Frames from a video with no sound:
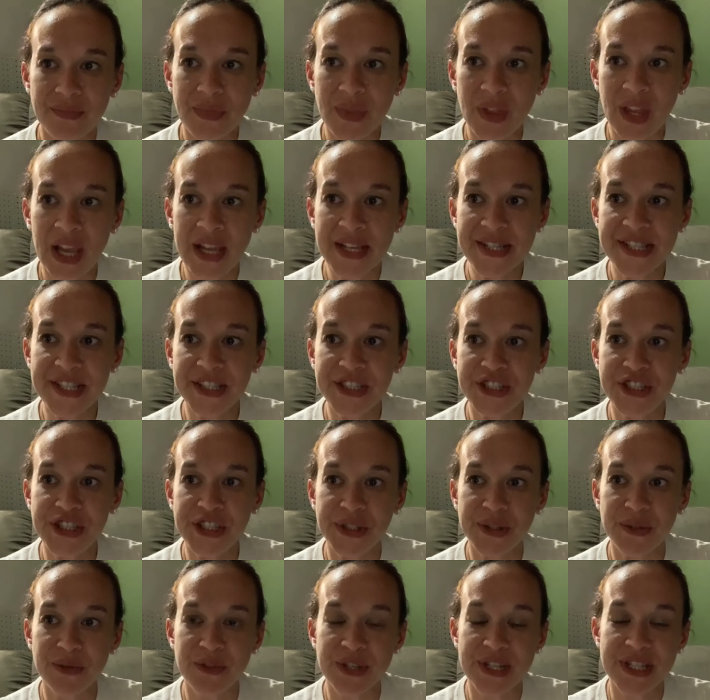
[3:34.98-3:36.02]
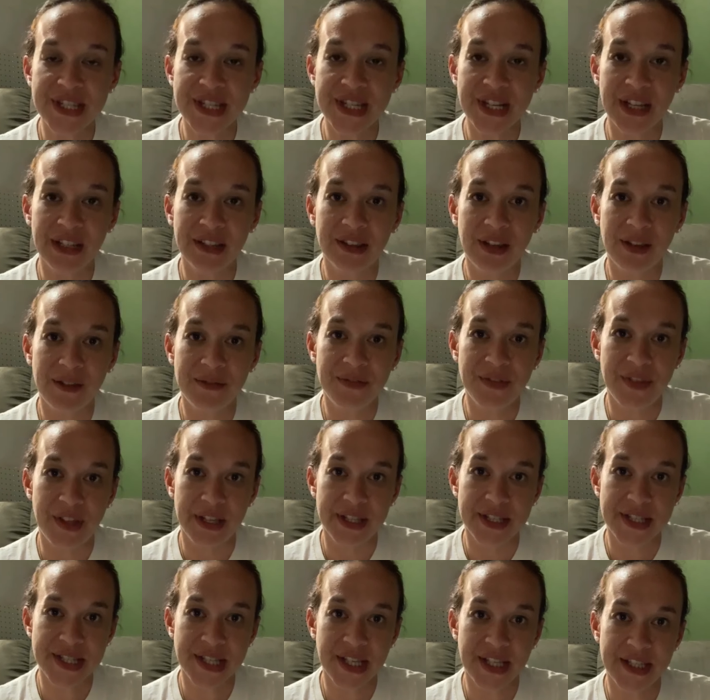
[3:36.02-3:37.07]
said, the reason I love
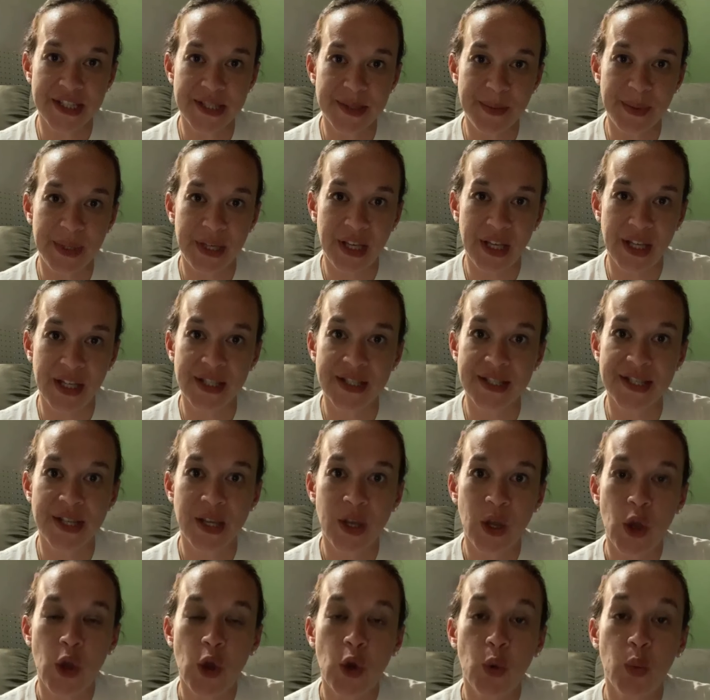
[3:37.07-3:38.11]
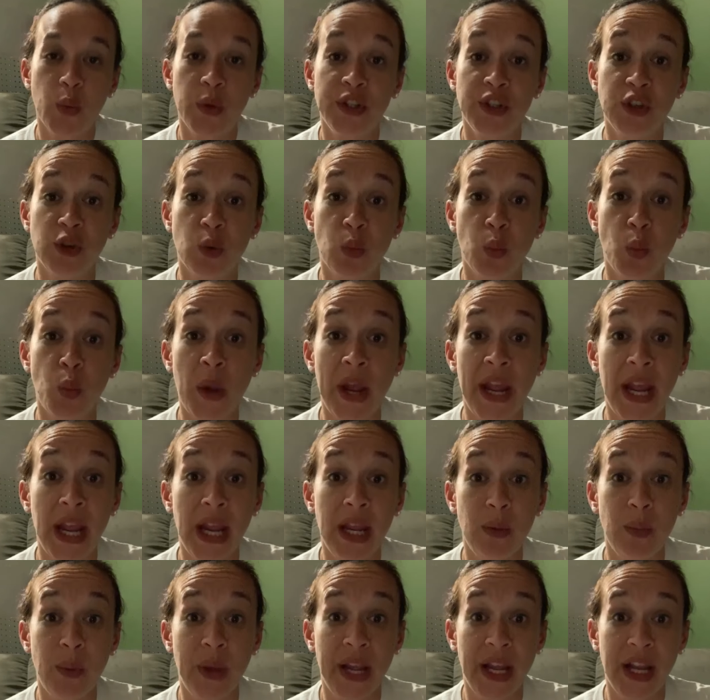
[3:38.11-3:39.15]
this is because when you're
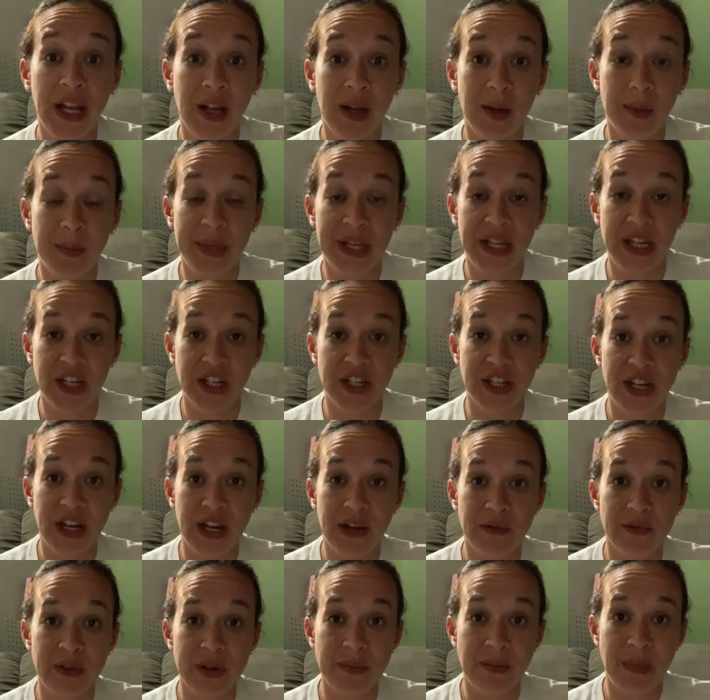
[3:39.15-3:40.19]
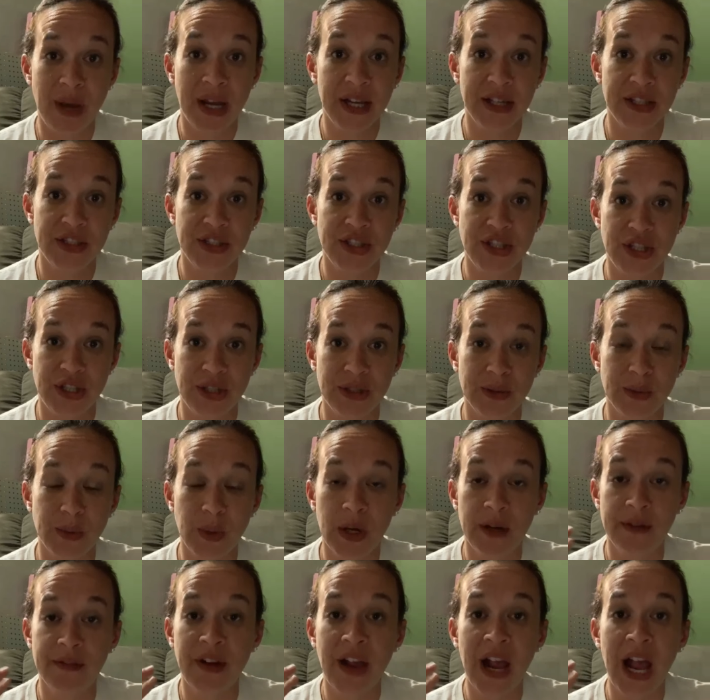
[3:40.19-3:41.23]
way, way up here, it reminds you
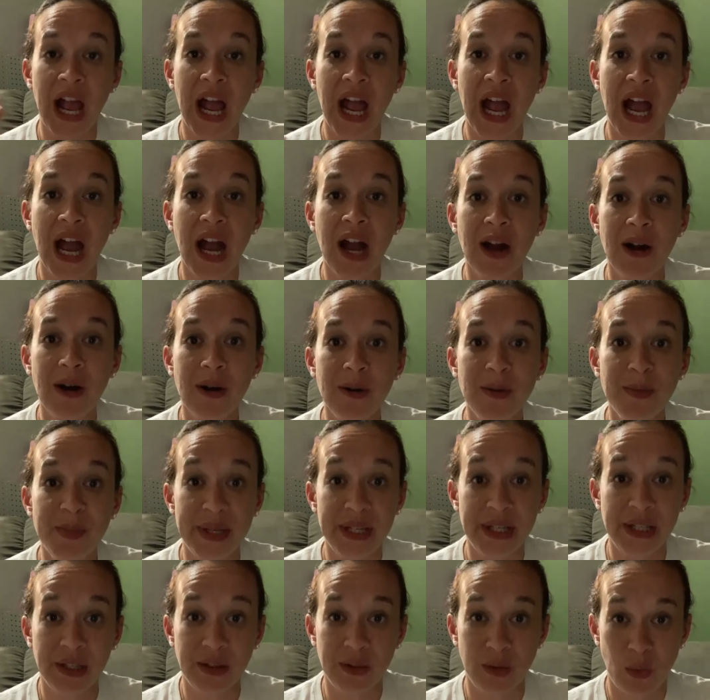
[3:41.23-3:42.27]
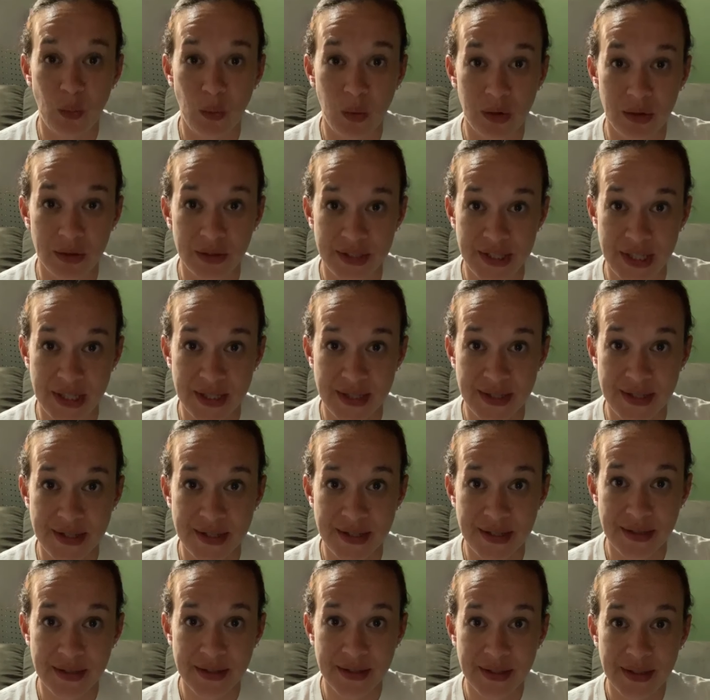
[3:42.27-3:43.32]
of how big the world
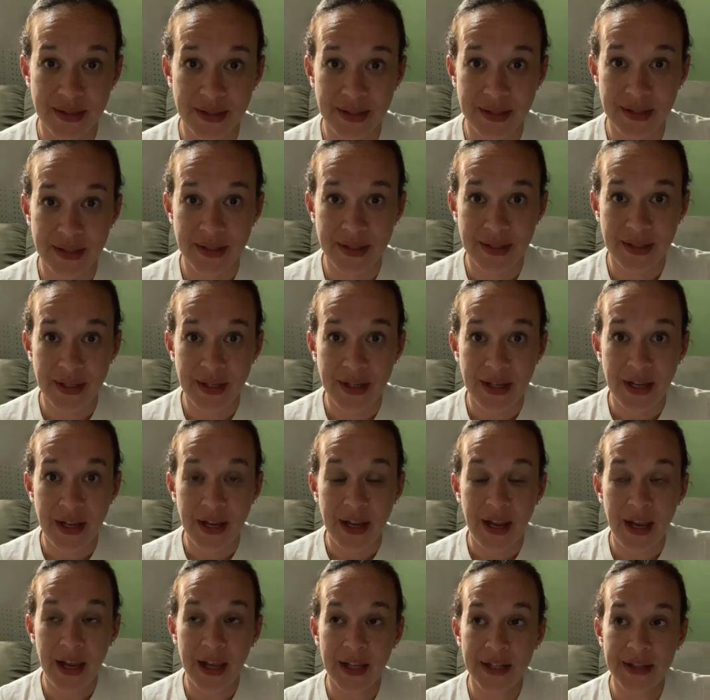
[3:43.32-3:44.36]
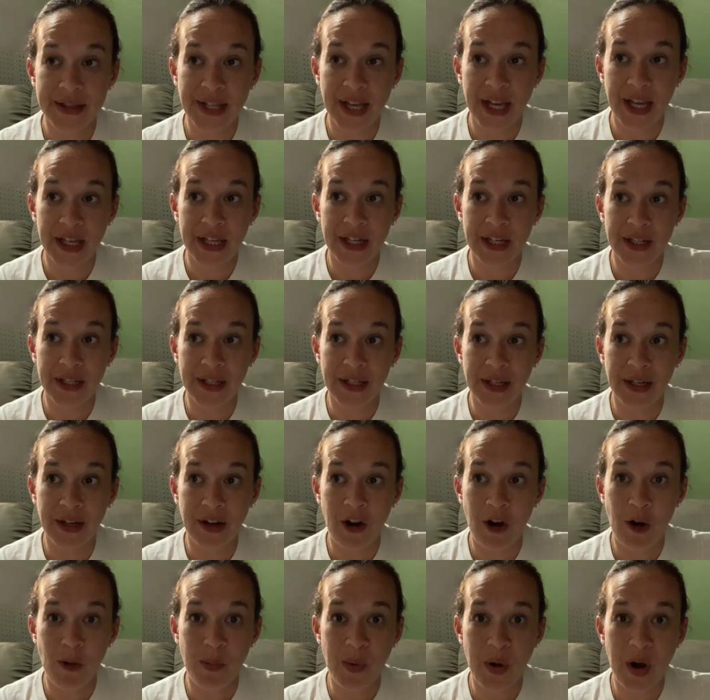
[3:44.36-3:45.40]
is. And that
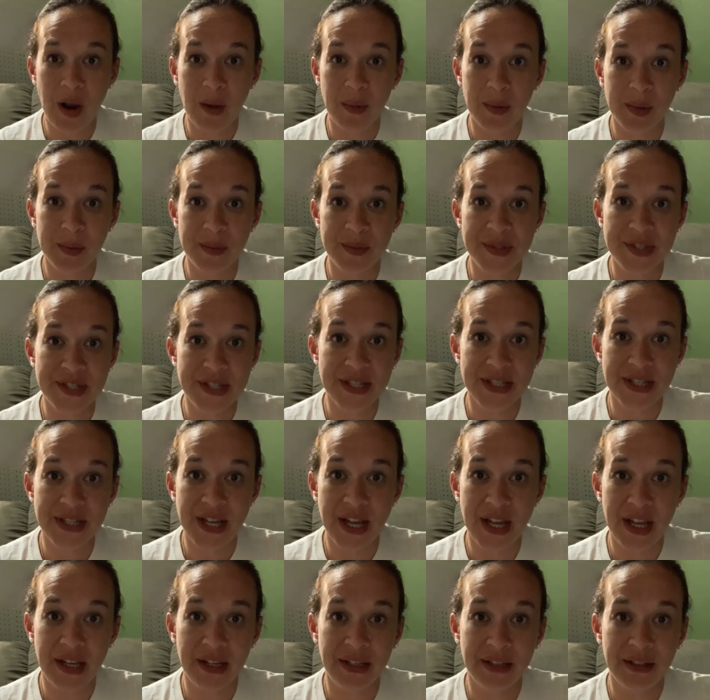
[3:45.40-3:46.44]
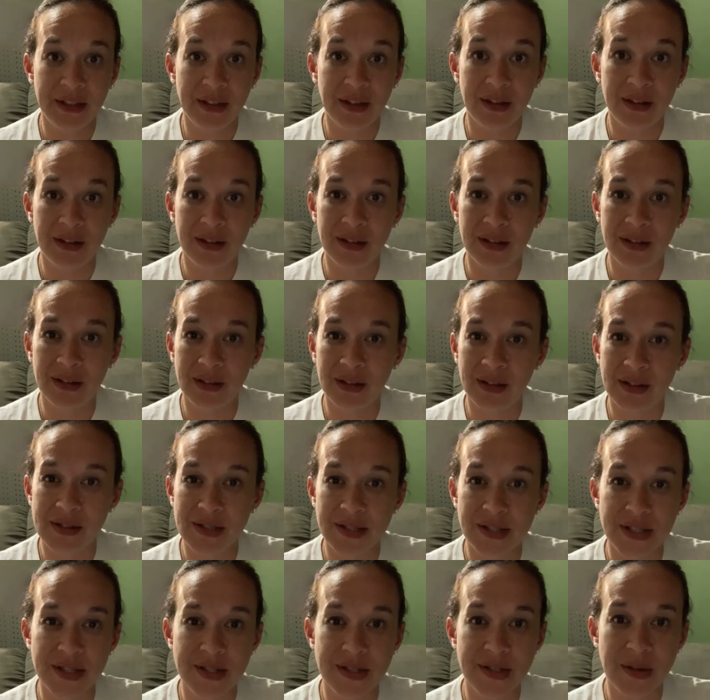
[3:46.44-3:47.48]
our problems today are
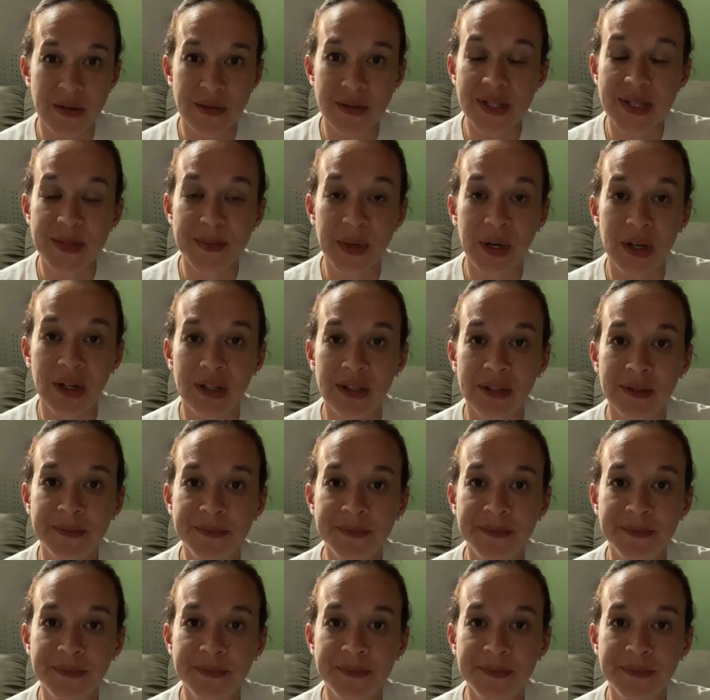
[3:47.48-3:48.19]
so small.